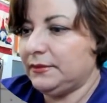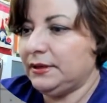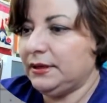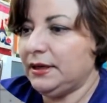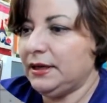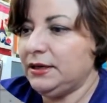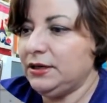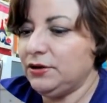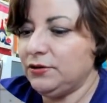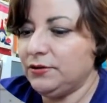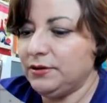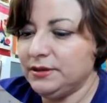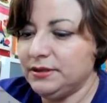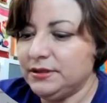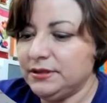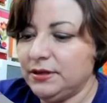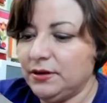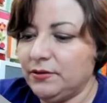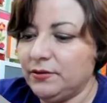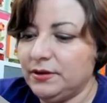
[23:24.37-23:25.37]
And you can
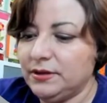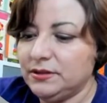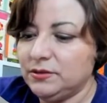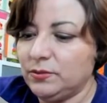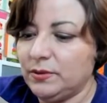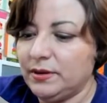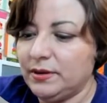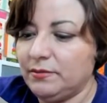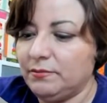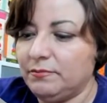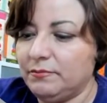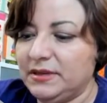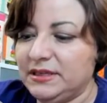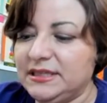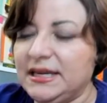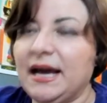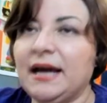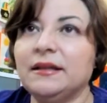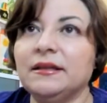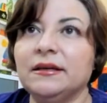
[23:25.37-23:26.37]
sew this with
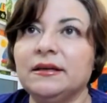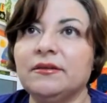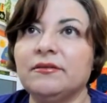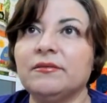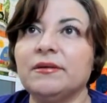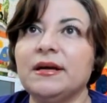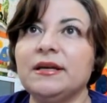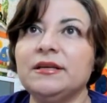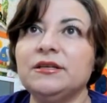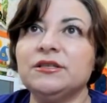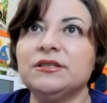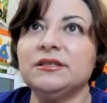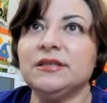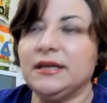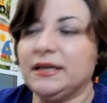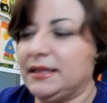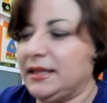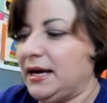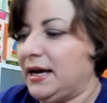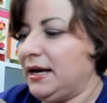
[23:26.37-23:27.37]
metallic thread, just
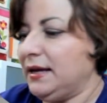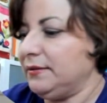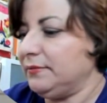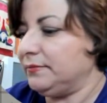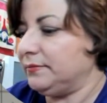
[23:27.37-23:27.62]
like that.